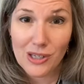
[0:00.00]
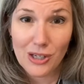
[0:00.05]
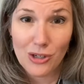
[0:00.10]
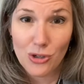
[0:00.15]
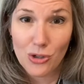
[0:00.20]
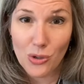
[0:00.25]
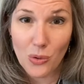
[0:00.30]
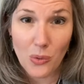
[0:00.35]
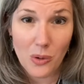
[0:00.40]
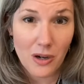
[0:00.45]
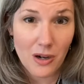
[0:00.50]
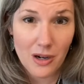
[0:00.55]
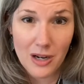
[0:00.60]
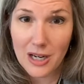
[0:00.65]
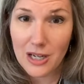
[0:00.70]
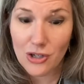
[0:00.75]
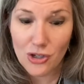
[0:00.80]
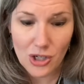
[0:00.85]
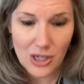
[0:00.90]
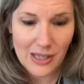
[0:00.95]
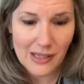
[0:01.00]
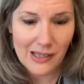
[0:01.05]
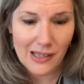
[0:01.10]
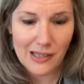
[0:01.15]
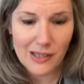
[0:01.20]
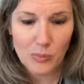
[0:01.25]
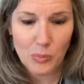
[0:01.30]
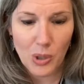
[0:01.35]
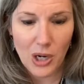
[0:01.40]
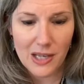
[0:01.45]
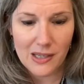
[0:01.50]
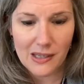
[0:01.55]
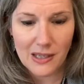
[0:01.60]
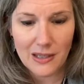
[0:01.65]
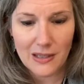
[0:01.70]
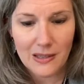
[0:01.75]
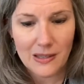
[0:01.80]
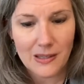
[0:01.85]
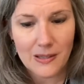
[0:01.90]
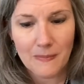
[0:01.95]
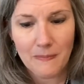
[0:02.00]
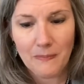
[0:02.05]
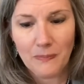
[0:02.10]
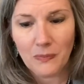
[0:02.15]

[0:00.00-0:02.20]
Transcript: shore in Jesus' presence.